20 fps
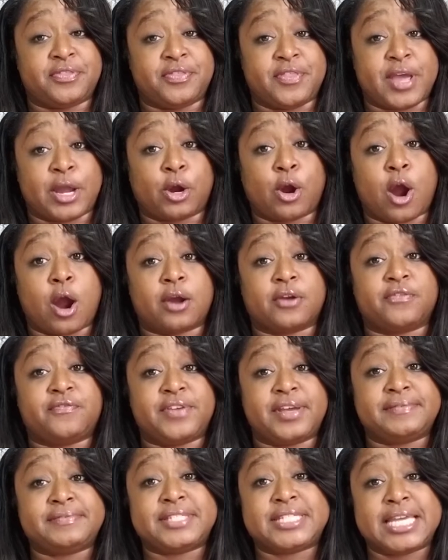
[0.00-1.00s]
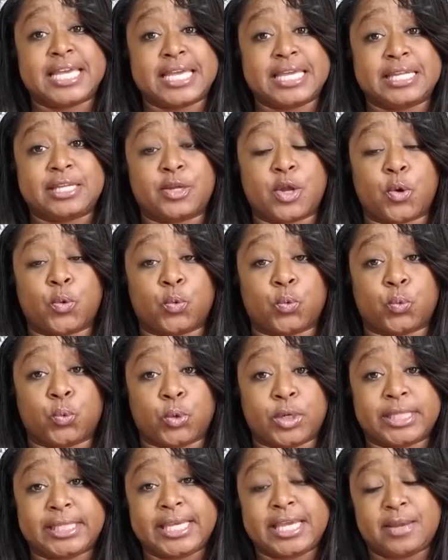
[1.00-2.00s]
There are 15
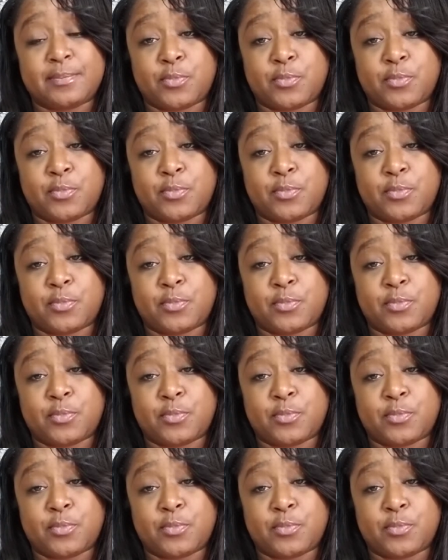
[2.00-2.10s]
really